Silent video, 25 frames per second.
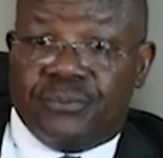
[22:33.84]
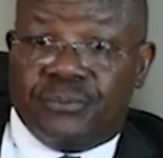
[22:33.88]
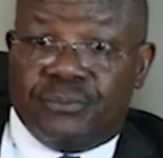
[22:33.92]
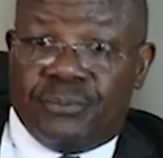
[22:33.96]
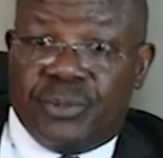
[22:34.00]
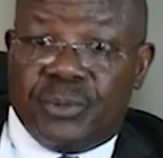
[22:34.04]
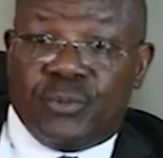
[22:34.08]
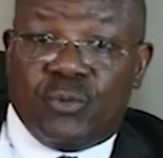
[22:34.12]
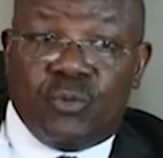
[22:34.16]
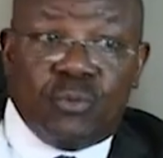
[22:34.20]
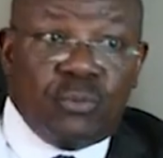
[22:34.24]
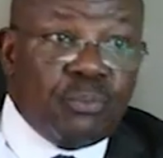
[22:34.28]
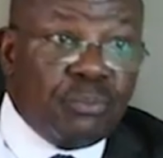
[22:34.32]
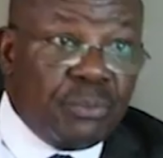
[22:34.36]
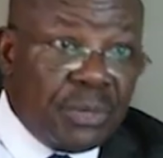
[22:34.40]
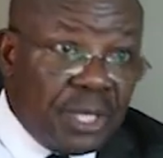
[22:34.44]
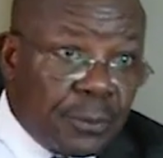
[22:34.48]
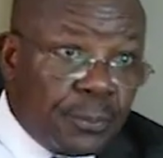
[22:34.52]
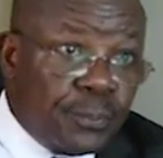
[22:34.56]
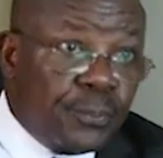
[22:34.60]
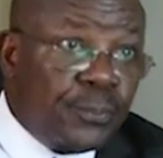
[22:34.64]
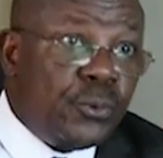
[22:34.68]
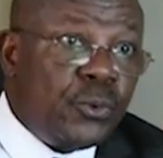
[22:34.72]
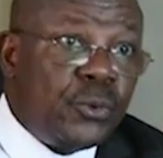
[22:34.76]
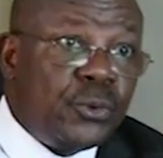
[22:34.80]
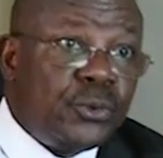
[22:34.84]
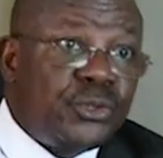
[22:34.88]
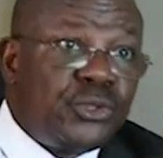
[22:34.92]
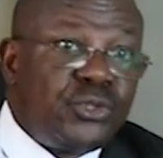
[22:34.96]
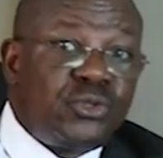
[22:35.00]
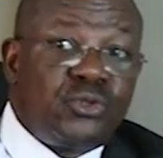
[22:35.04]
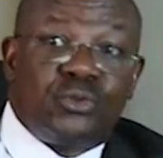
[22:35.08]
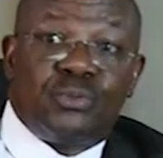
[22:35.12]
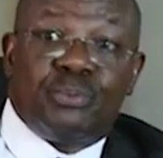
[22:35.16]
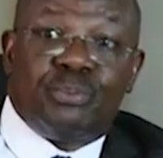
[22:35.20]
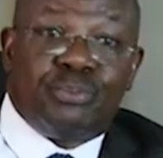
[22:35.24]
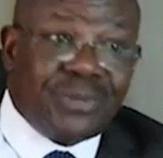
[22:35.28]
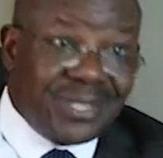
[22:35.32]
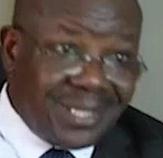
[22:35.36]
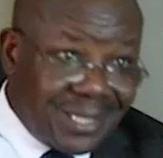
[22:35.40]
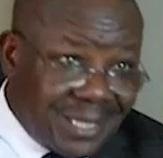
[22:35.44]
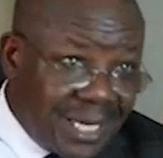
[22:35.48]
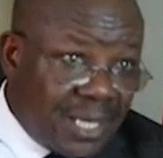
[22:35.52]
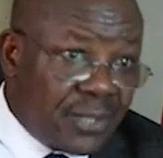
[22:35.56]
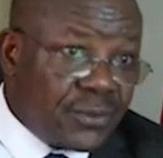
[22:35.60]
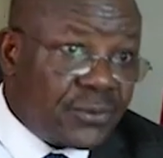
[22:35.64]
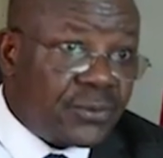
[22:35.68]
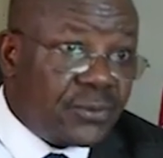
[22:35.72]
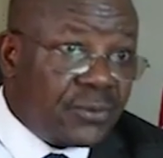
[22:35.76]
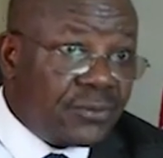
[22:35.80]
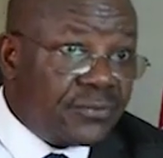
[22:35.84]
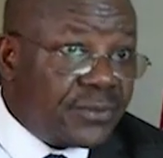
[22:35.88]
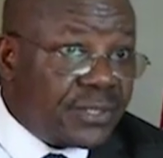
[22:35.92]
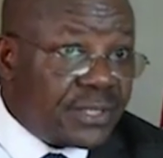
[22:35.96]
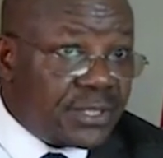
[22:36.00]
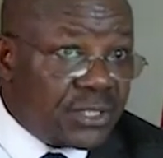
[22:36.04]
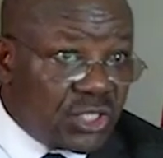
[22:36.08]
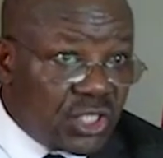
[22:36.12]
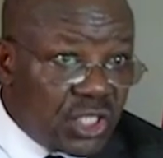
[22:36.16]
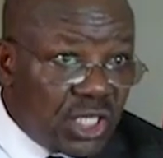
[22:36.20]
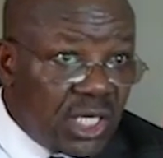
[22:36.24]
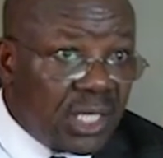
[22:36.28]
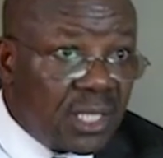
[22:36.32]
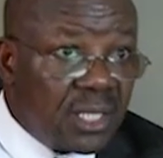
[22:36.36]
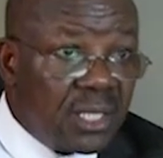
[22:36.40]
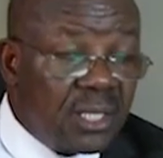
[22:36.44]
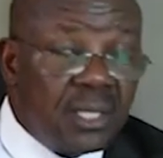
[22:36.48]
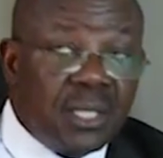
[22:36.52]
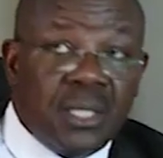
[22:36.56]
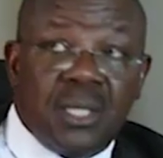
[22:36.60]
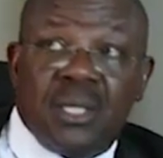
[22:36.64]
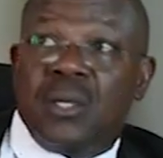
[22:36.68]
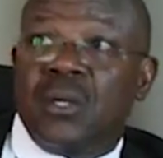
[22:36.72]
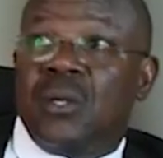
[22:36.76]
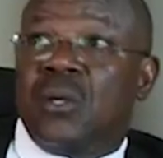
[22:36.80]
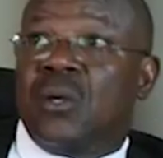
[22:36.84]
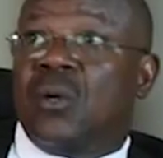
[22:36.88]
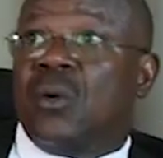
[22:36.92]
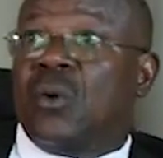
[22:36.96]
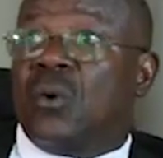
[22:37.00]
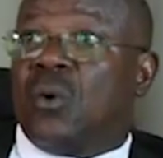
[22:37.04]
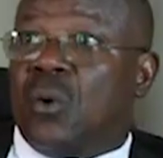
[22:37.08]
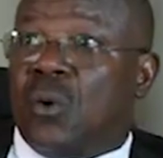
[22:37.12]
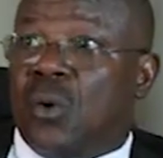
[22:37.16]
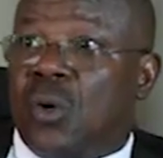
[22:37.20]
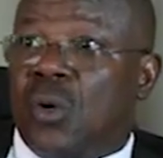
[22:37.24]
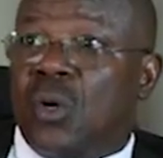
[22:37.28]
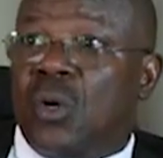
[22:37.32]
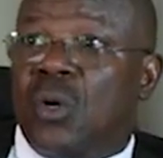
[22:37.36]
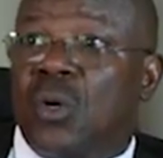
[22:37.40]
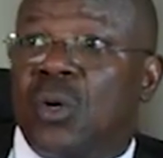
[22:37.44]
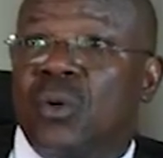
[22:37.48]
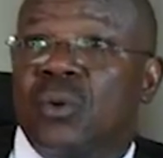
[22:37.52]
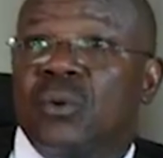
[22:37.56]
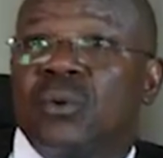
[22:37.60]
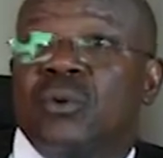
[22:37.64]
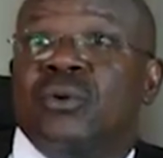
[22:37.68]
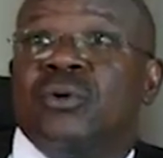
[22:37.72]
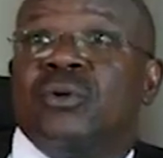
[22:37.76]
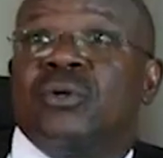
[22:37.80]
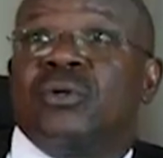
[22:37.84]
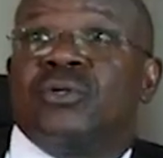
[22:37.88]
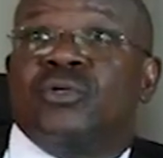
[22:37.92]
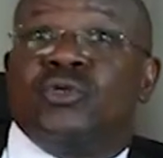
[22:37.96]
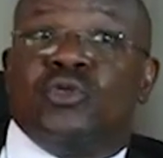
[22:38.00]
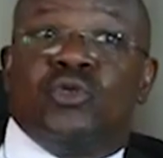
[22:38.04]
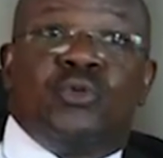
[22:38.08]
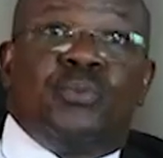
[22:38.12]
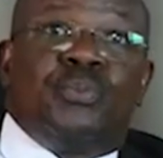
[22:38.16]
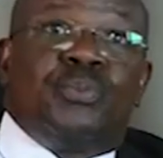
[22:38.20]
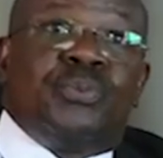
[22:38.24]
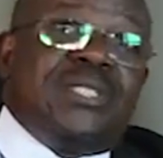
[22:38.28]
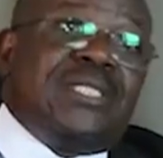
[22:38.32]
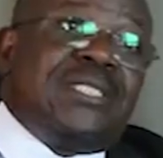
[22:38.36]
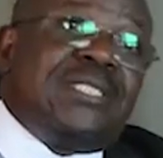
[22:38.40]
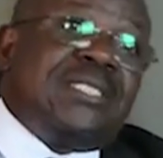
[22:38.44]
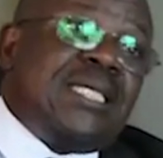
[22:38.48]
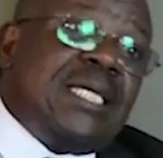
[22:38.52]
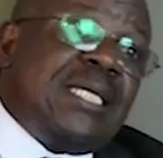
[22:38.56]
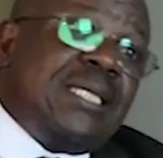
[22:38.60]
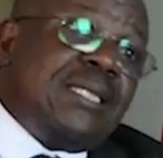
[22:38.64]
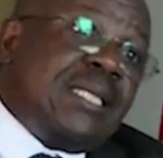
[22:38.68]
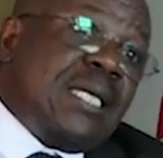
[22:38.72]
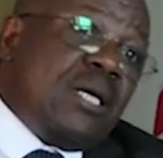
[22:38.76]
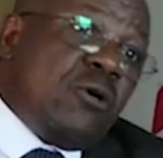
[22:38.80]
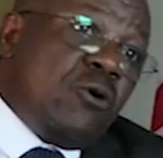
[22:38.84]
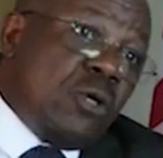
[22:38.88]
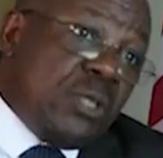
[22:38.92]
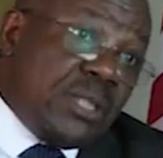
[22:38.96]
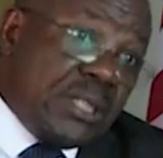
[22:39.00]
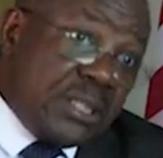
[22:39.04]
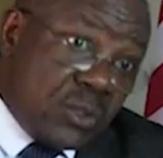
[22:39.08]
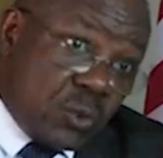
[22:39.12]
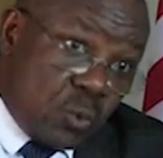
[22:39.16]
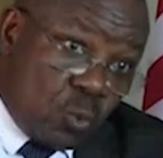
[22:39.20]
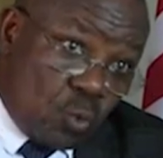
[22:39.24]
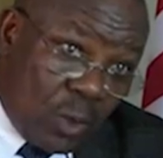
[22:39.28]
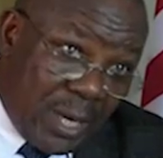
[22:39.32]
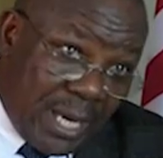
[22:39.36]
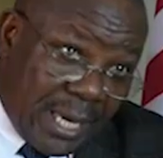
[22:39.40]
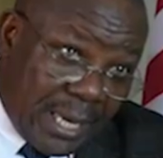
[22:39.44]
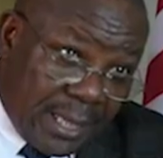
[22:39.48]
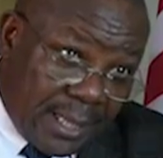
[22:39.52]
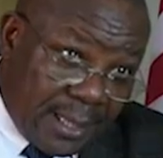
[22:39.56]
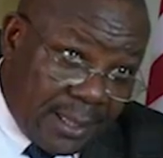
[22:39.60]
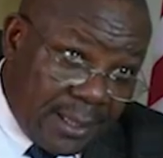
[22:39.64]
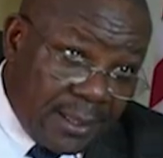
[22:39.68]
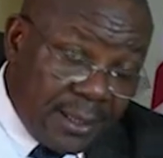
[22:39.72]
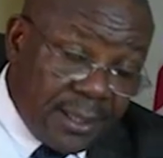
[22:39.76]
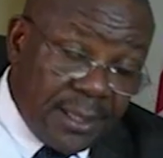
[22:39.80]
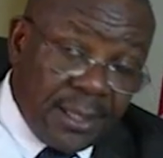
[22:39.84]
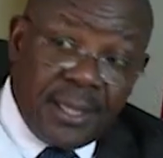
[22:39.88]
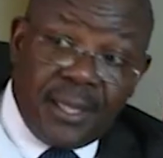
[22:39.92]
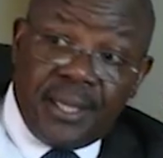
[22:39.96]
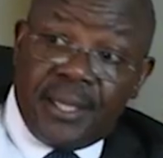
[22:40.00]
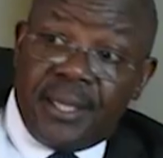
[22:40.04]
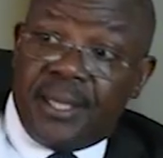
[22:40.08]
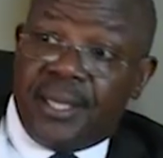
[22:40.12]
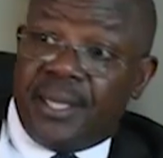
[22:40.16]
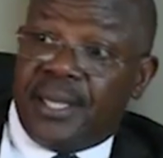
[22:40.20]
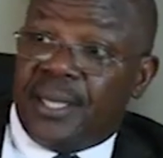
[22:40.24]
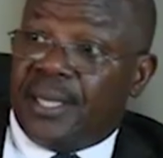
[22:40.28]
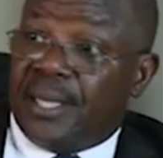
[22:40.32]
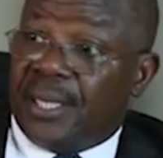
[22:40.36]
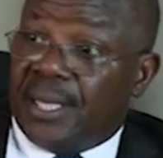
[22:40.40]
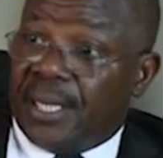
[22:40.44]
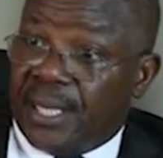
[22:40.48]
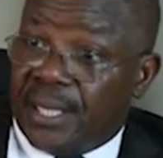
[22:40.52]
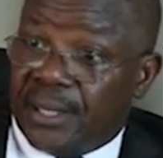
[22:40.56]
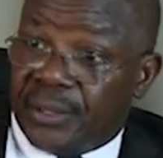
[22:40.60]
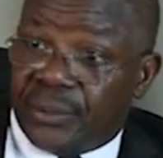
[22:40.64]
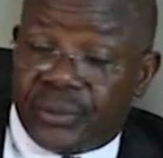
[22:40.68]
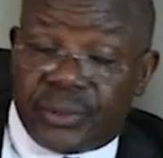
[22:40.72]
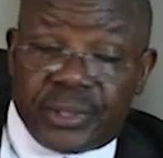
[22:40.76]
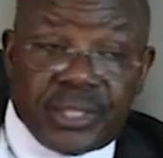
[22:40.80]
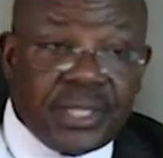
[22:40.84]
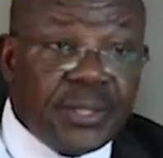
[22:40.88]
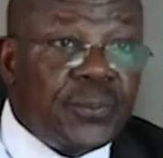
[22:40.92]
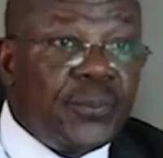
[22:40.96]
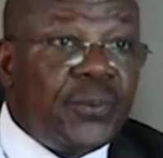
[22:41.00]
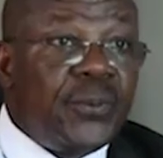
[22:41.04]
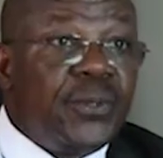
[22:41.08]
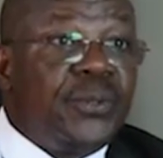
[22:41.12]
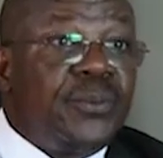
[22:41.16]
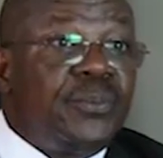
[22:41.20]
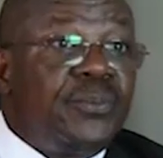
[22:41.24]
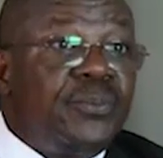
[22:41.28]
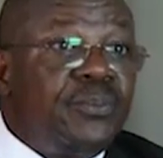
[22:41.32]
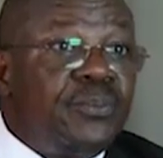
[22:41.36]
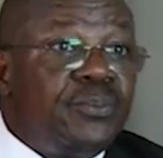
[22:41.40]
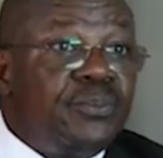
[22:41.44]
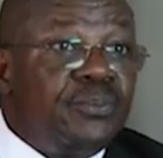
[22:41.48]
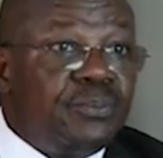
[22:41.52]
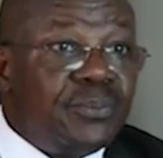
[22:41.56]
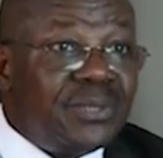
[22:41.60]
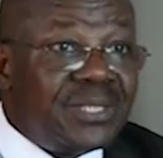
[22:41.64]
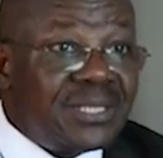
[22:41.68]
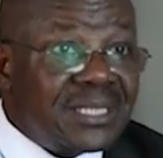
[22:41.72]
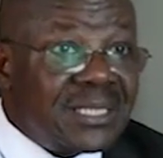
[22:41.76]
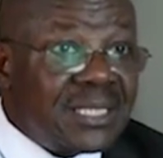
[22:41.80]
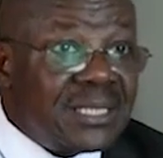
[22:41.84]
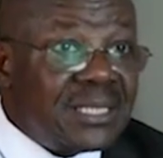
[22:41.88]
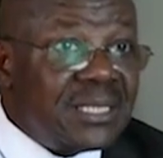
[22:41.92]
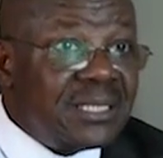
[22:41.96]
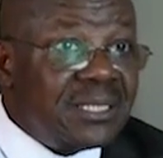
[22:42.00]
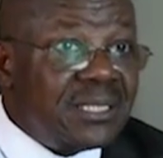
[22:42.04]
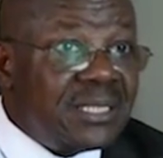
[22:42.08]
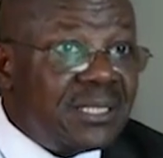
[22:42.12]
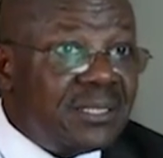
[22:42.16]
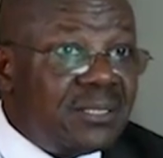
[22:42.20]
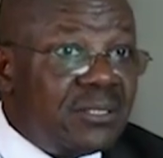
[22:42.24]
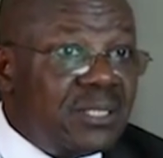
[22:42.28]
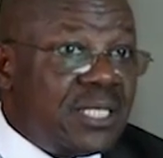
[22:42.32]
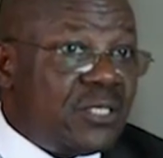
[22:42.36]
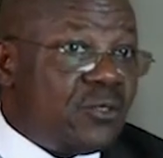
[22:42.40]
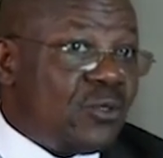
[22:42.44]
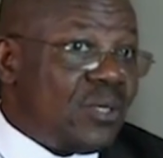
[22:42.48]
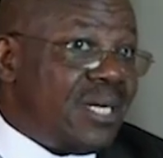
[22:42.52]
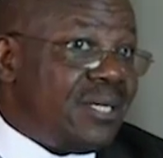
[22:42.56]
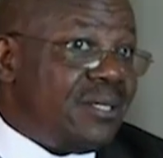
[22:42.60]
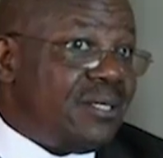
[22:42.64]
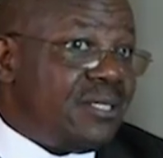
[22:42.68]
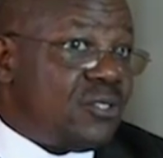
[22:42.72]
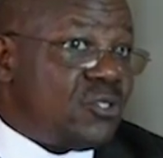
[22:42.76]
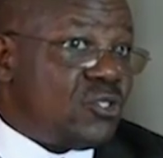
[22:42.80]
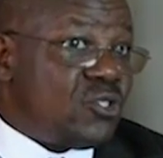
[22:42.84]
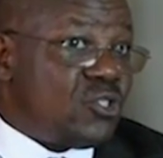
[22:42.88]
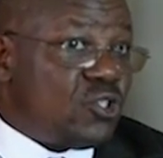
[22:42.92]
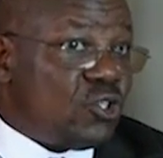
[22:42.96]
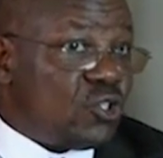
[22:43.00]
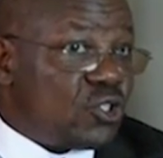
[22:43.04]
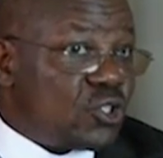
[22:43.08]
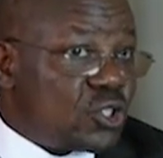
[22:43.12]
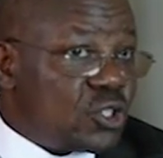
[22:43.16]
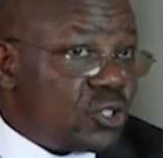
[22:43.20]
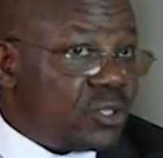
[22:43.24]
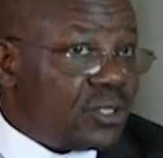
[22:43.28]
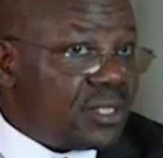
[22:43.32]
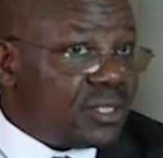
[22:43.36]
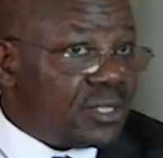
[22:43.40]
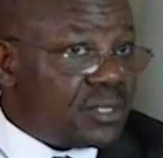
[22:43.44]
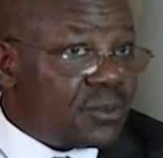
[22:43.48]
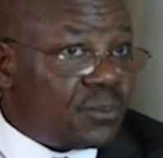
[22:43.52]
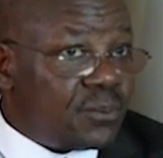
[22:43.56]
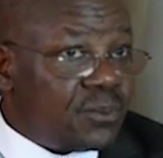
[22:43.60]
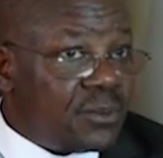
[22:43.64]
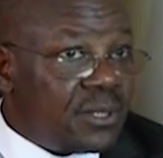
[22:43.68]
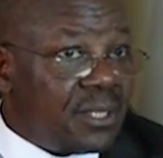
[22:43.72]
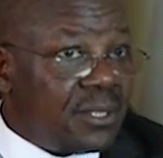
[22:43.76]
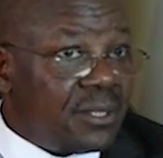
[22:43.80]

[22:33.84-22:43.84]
people make bold to break out of the jail, or you pretend that all is well, and you keep on pretending that you can restructure this.